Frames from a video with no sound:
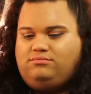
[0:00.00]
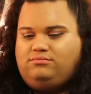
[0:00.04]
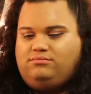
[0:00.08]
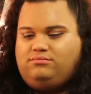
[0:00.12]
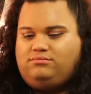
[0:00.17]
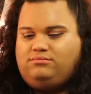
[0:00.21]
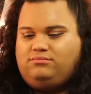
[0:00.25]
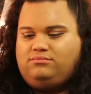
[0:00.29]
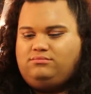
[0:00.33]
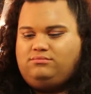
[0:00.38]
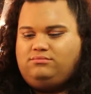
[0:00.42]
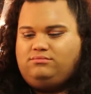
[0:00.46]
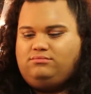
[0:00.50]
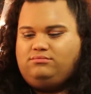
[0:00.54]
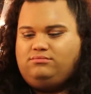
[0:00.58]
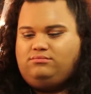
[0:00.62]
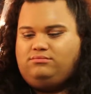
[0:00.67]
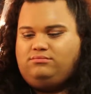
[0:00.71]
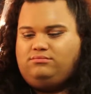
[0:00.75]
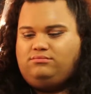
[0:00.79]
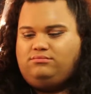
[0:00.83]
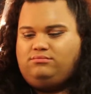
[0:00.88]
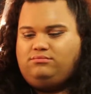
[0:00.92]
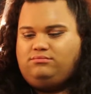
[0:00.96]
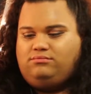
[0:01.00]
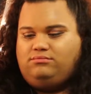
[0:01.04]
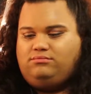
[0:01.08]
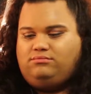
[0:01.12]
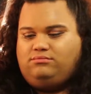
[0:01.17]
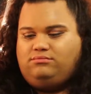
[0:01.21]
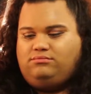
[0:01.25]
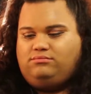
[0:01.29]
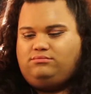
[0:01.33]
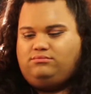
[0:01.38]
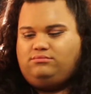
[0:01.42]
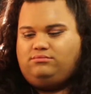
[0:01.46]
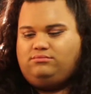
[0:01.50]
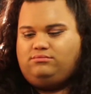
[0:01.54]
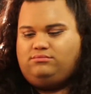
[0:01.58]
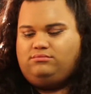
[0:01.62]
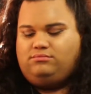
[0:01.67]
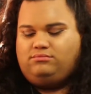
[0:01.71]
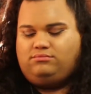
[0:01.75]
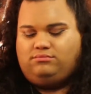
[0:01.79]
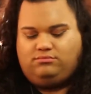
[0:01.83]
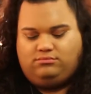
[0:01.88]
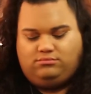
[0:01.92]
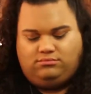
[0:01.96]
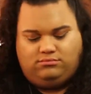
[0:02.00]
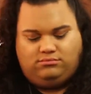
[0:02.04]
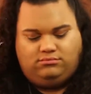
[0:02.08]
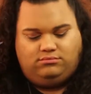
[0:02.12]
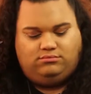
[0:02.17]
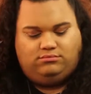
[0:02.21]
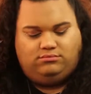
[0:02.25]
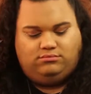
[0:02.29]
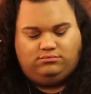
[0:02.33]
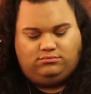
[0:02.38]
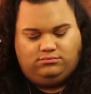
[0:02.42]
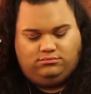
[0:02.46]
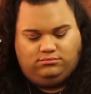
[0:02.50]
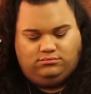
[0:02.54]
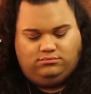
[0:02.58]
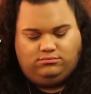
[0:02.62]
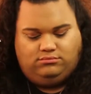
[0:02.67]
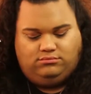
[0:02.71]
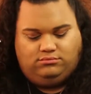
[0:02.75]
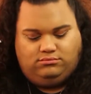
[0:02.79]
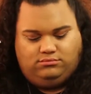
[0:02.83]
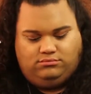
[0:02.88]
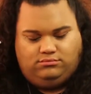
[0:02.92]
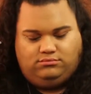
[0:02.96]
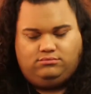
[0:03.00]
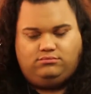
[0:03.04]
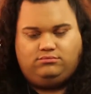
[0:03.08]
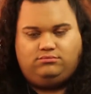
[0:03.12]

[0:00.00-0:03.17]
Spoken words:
[no speech]